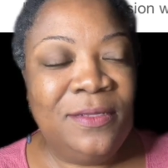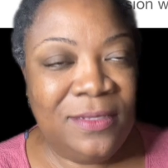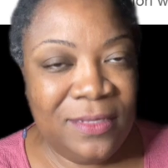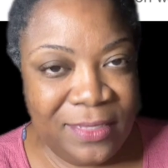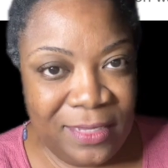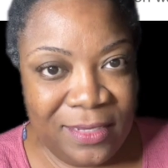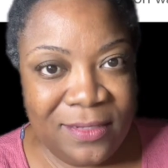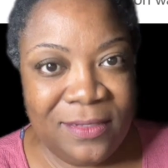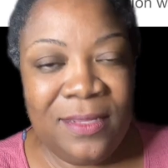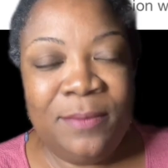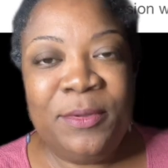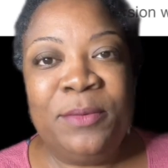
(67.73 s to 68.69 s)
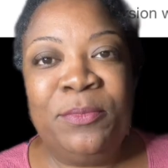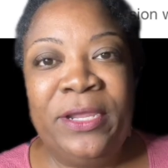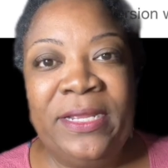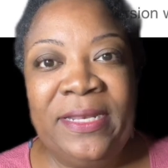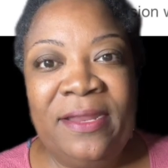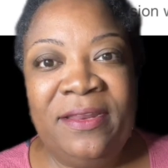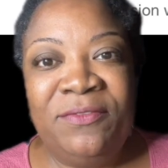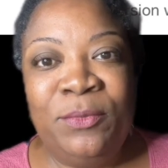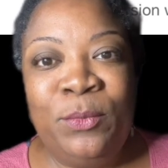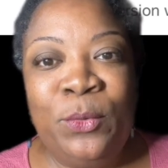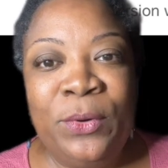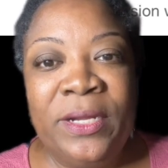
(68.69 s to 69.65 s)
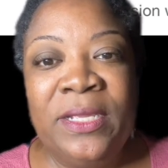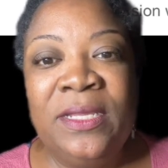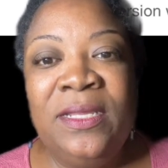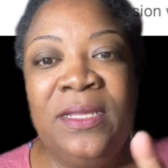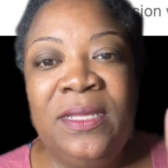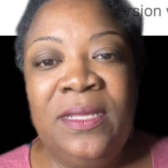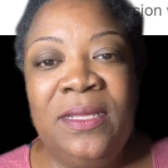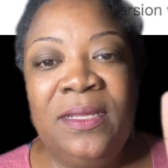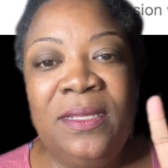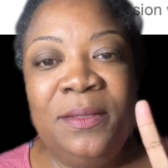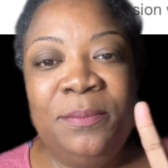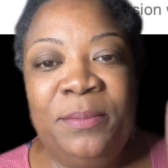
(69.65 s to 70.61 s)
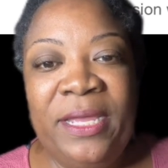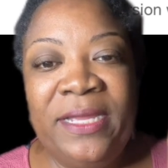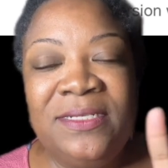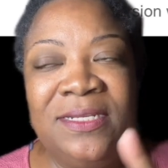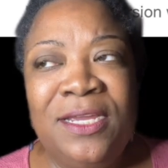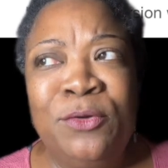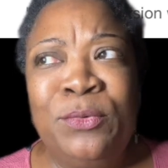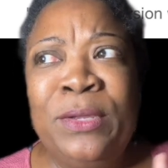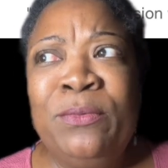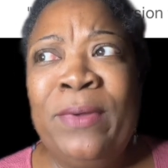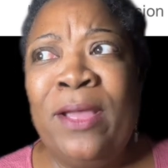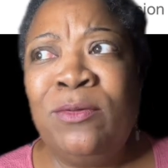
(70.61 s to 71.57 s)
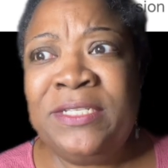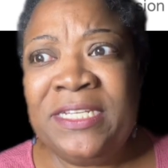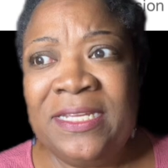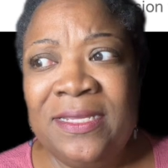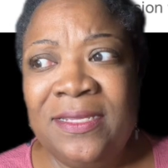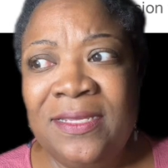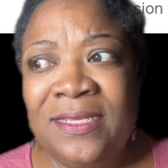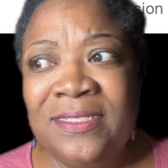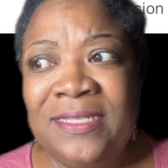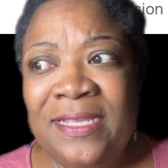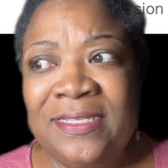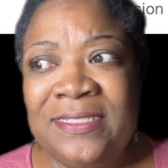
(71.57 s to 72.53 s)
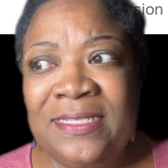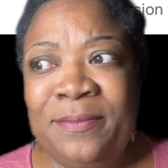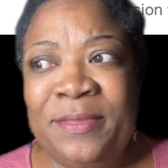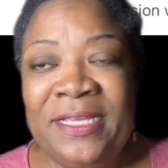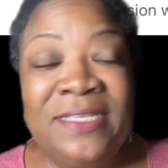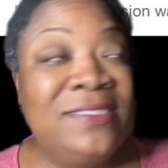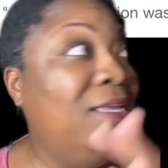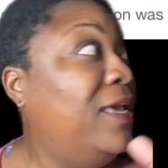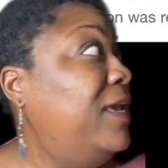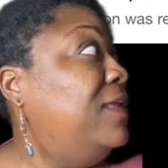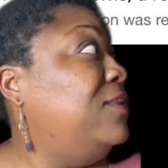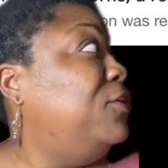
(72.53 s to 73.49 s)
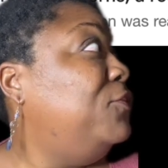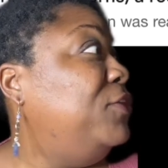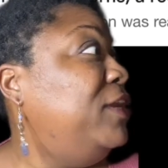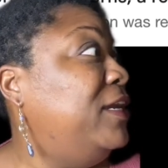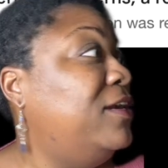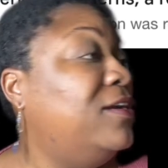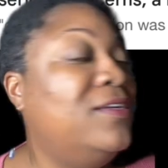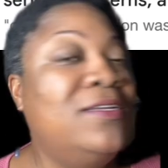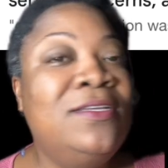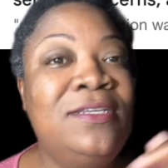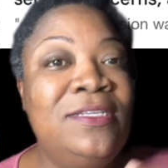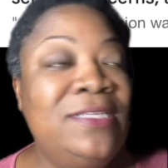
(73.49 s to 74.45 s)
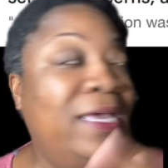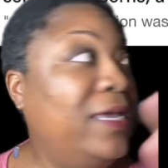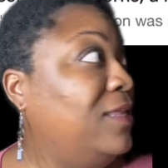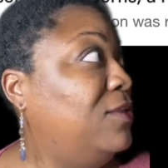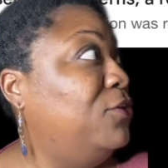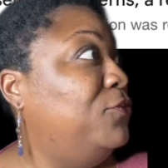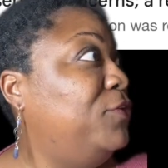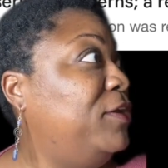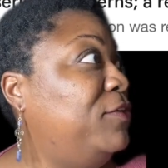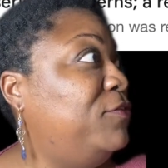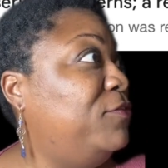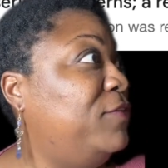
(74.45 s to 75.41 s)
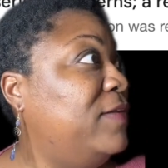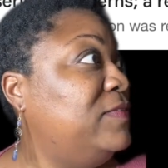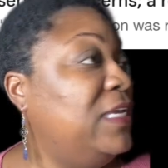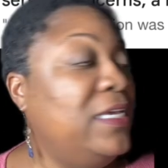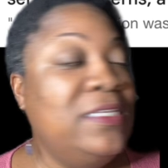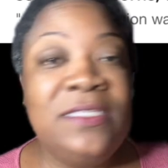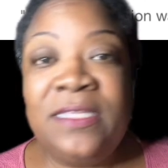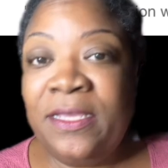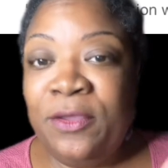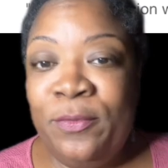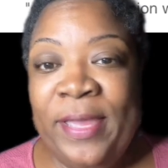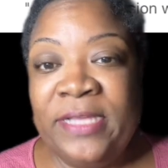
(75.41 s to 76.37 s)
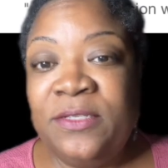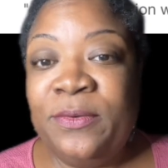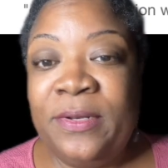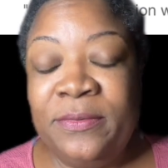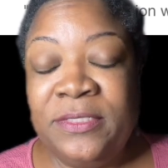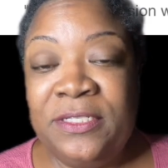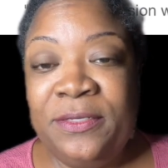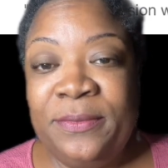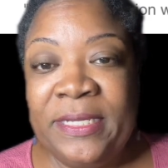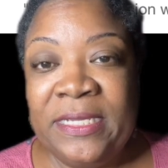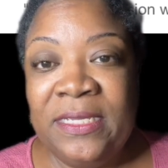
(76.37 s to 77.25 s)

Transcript: Again, I'm going to break it down even more. But a rerouting is not the same thing as, hey, look over here, because I can look over here for 5 seconds and then go back to what I was doing.